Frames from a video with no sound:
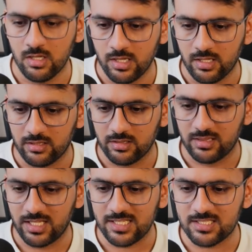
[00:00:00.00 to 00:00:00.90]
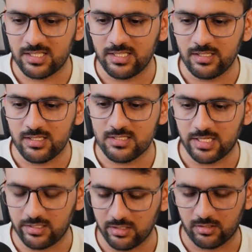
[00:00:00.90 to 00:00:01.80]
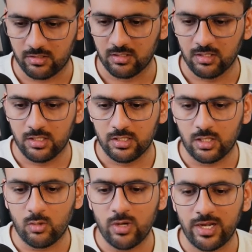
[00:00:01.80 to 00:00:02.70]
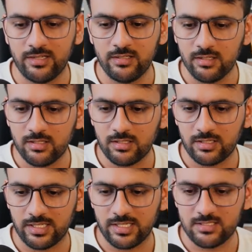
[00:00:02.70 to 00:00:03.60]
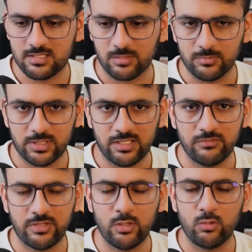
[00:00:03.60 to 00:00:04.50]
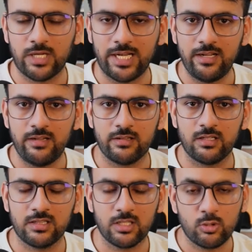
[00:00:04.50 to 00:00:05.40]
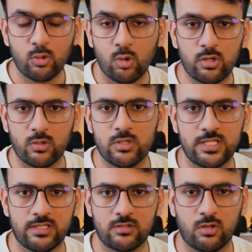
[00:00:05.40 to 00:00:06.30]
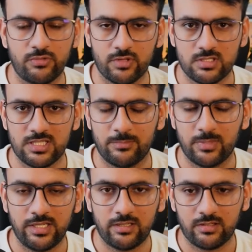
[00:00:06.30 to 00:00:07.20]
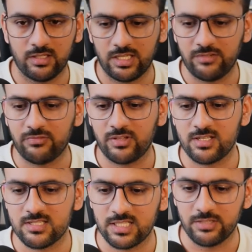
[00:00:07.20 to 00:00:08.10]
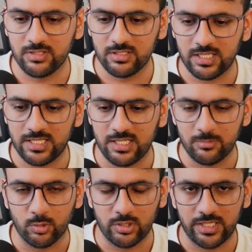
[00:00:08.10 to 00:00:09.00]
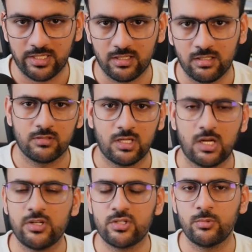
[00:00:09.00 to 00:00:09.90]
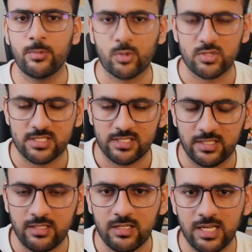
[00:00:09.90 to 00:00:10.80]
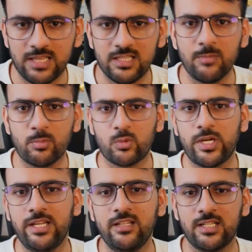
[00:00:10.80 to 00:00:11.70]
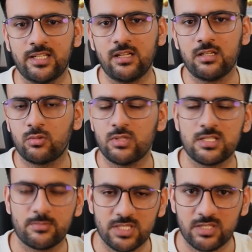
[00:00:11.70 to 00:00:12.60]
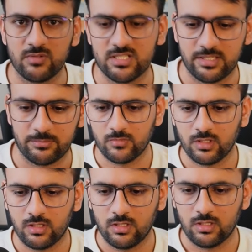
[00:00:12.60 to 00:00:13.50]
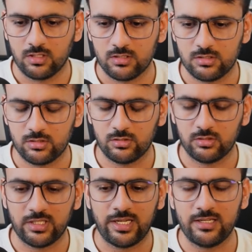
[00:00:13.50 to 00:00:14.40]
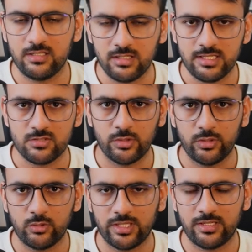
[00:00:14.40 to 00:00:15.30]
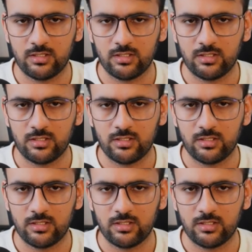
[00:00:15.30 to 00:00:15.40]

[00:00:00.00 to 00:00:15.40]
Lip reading: Next thing is handler. Now handler is something where you write the core logic of your step. Like if it is given an input data, how it should be processing it and then providing data to the subsequent steps. So the handler is going to take